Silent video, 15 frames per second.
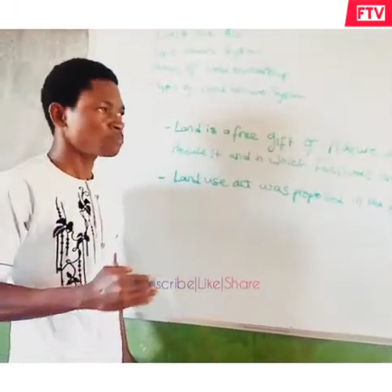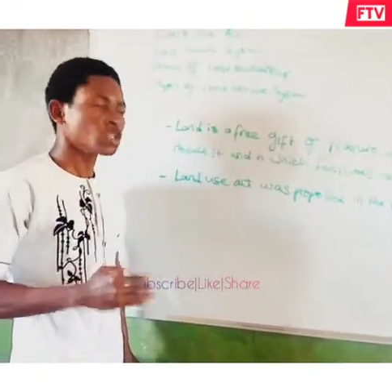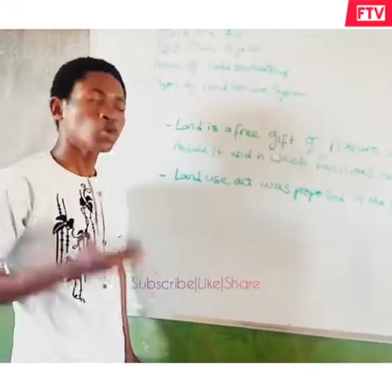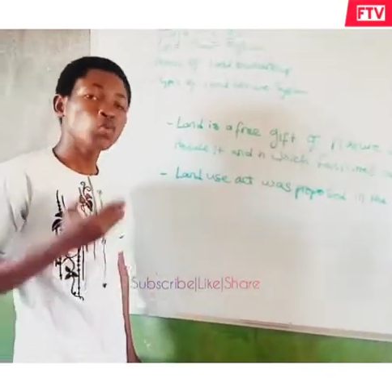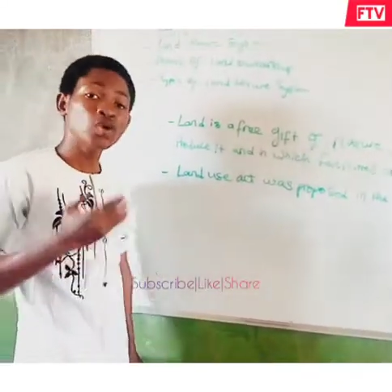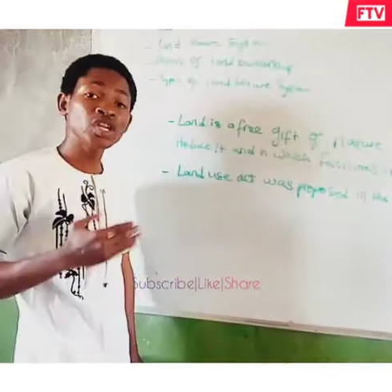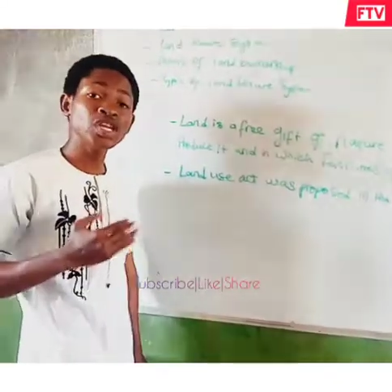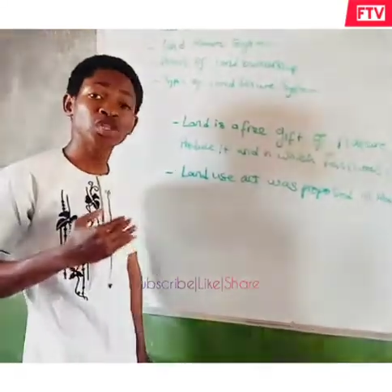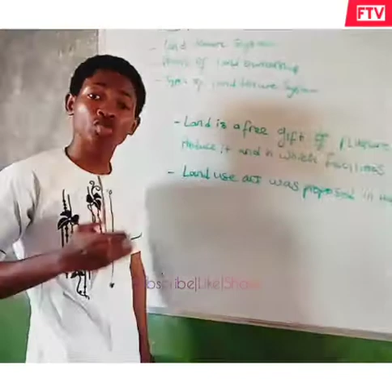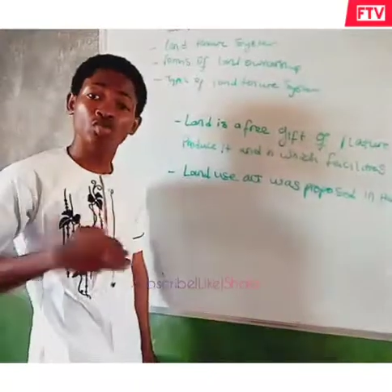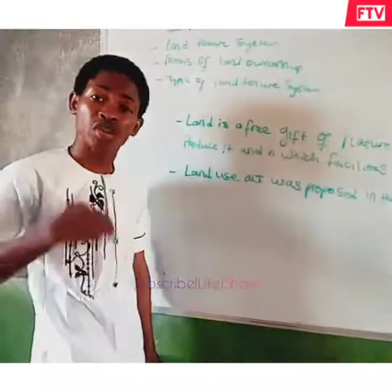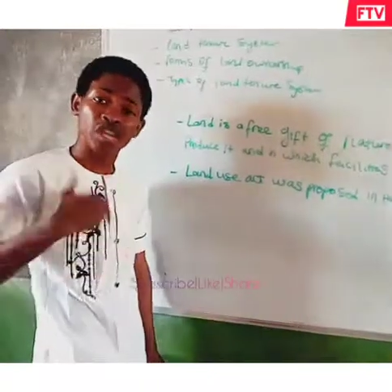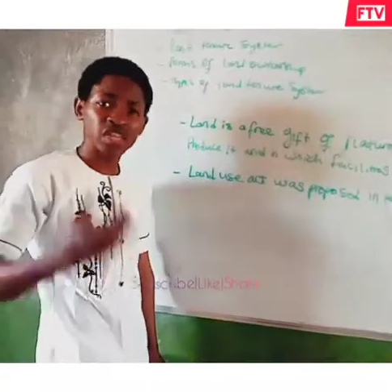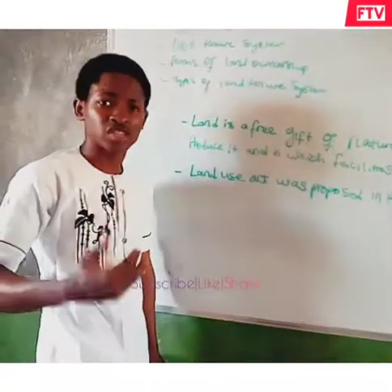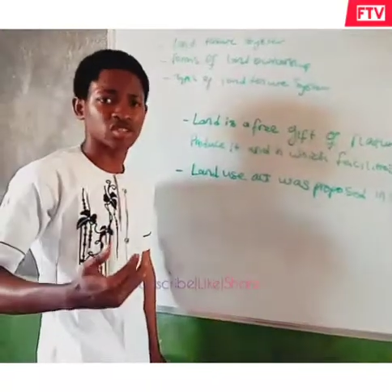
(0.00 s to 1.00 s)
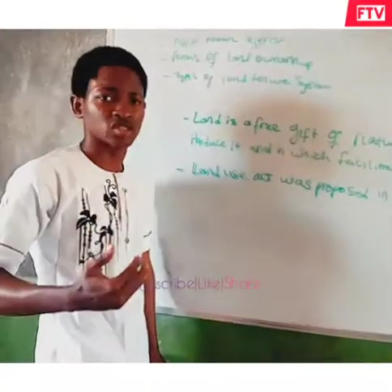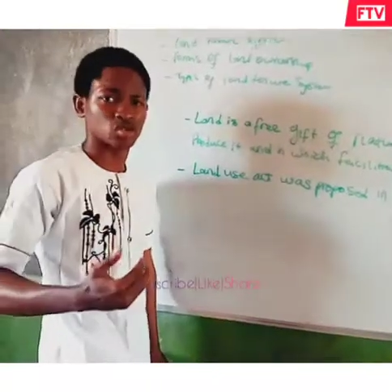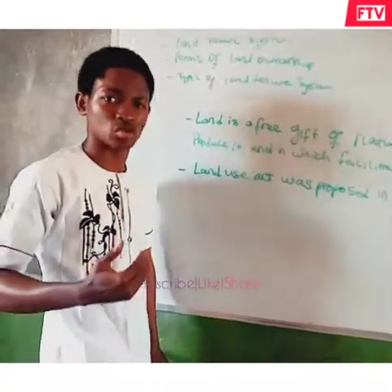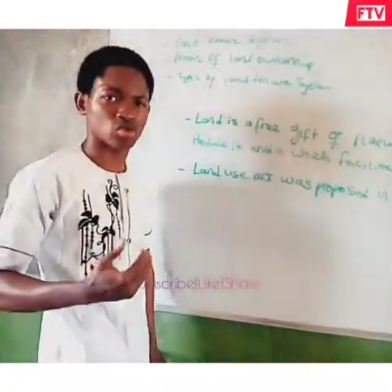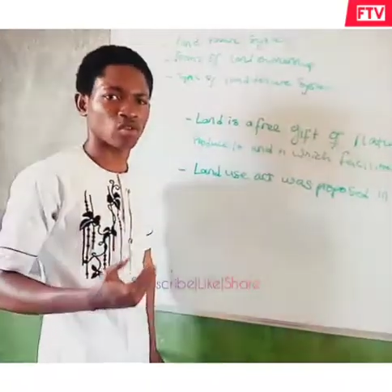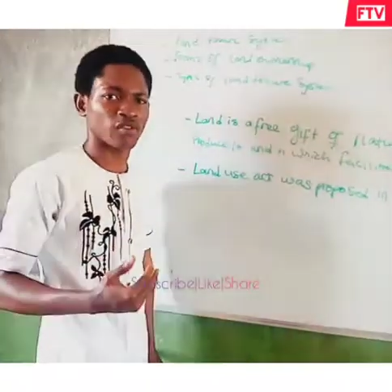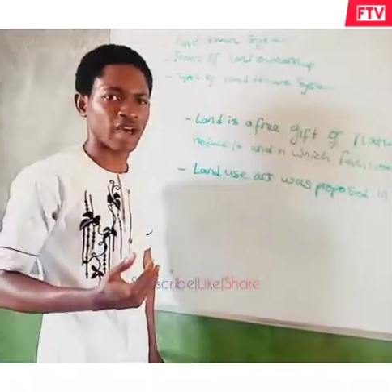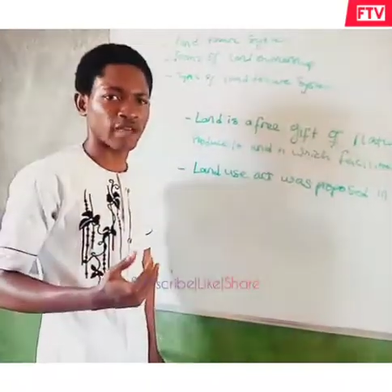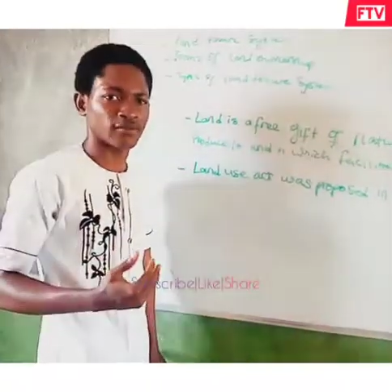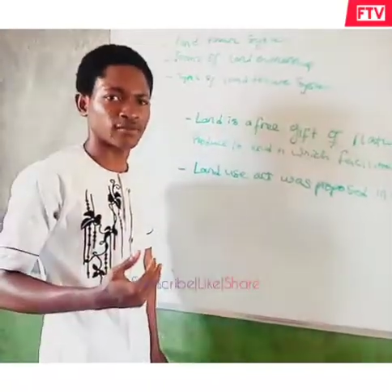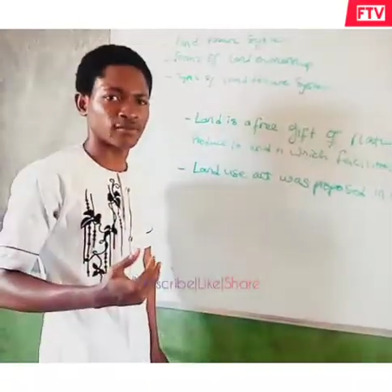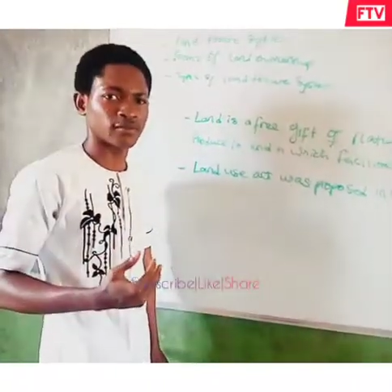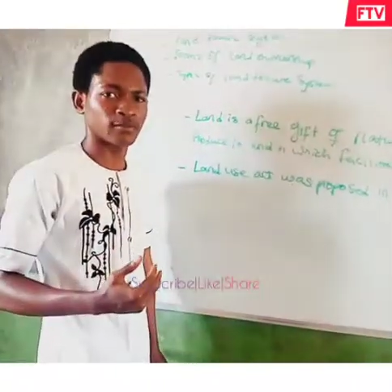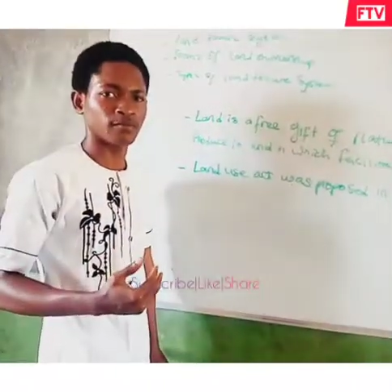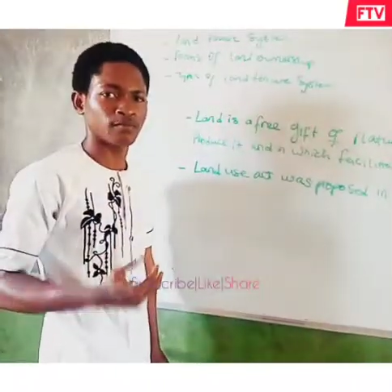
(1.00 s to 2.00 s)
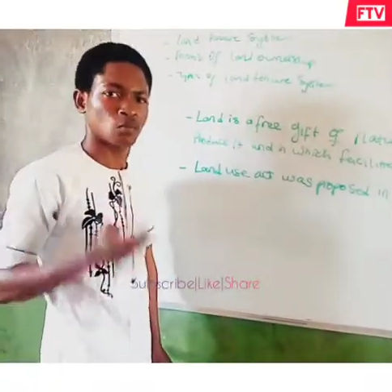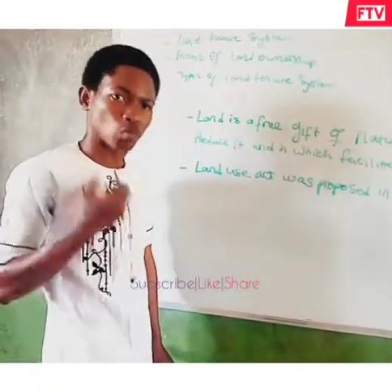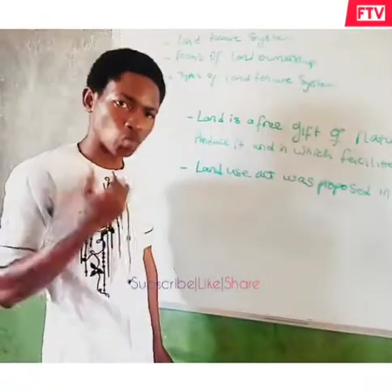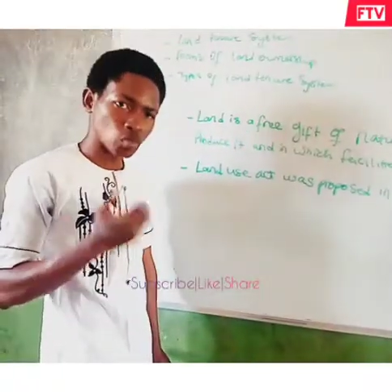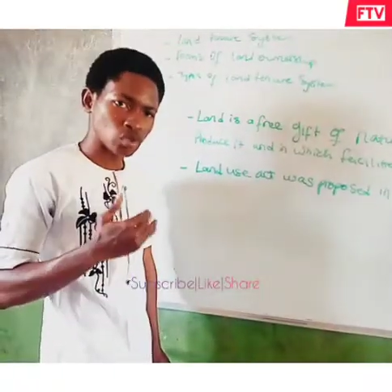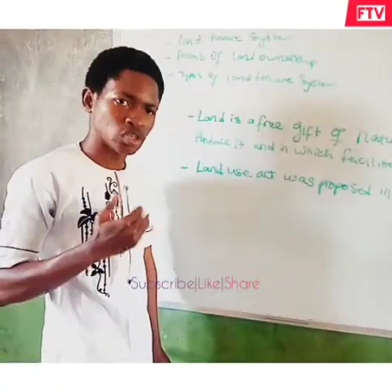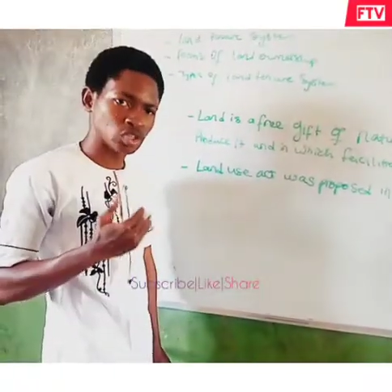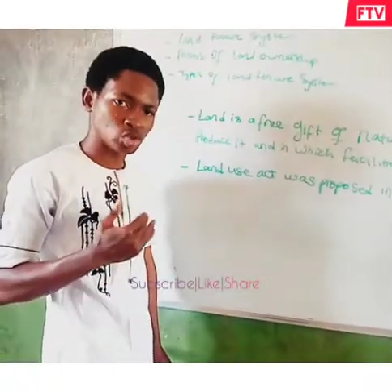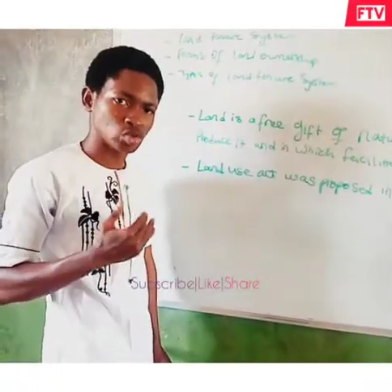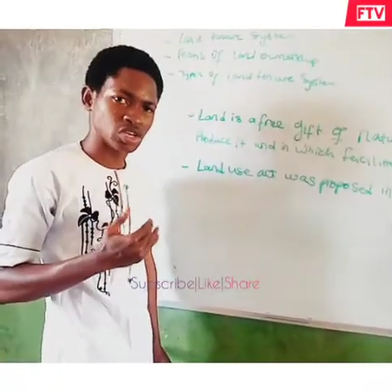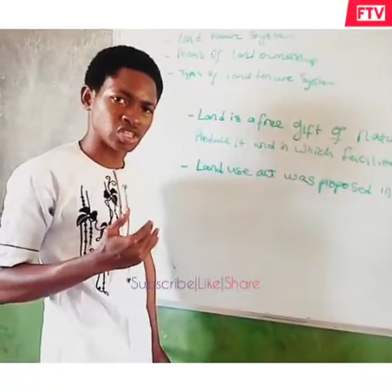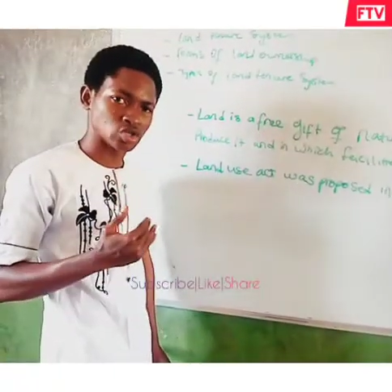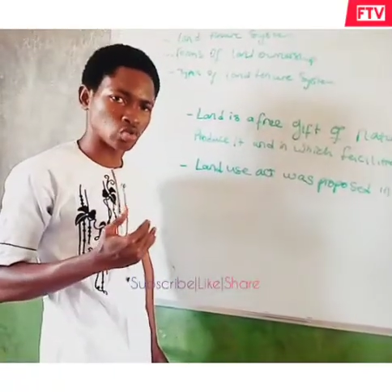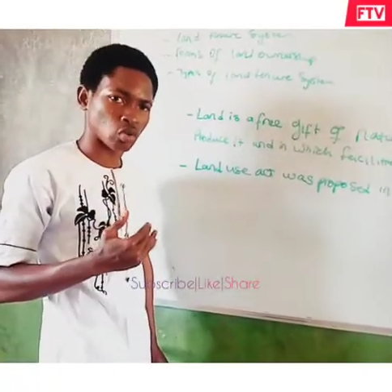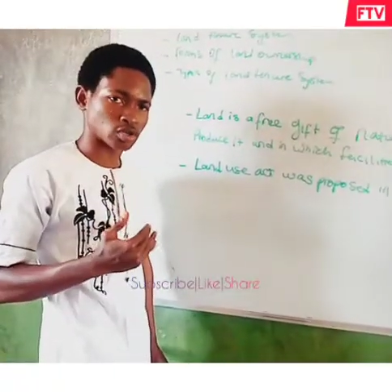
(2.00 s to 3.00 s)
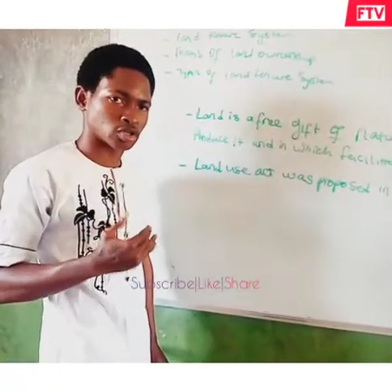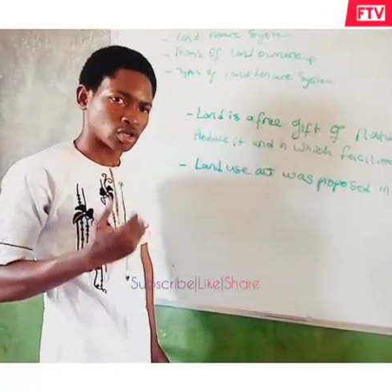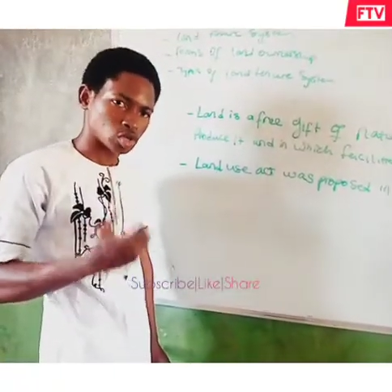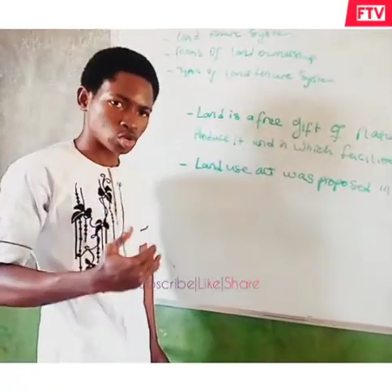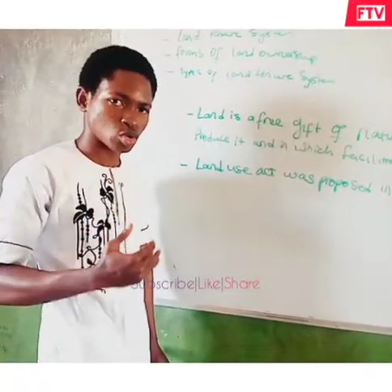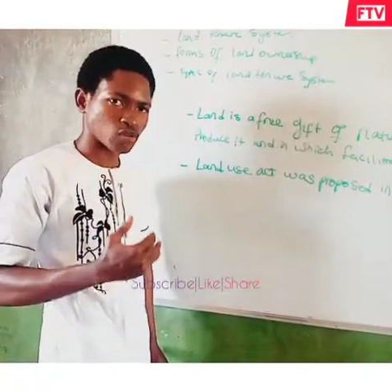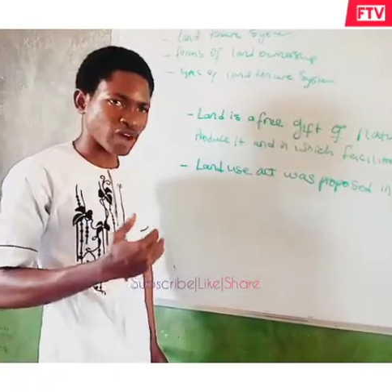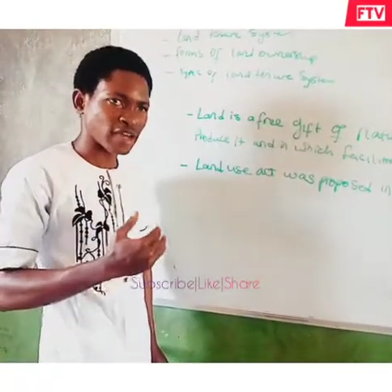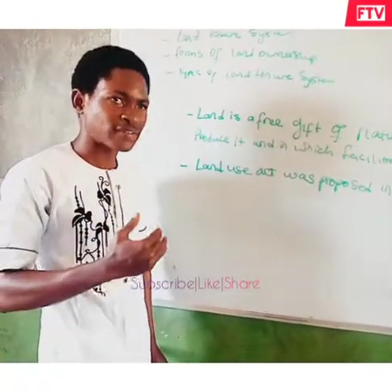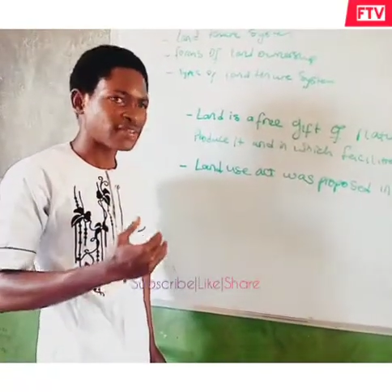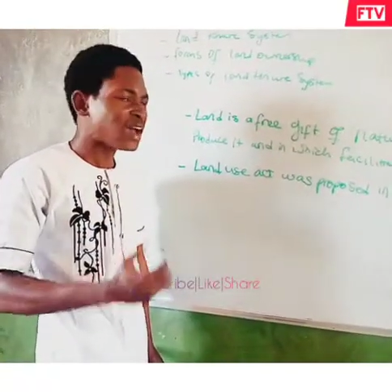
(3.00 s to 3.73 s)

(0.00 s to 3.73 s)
we need to eat to survive. We need to eat what? To survive.